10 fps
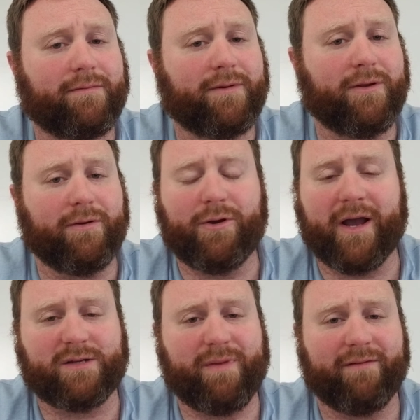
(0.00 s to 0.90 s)
you
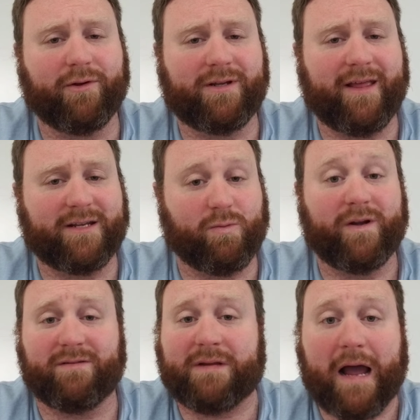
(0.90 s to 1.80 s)
guys may have looked at that as a
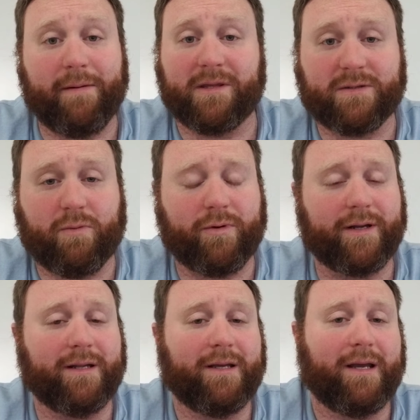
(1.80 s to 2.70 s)
waste of time at this point.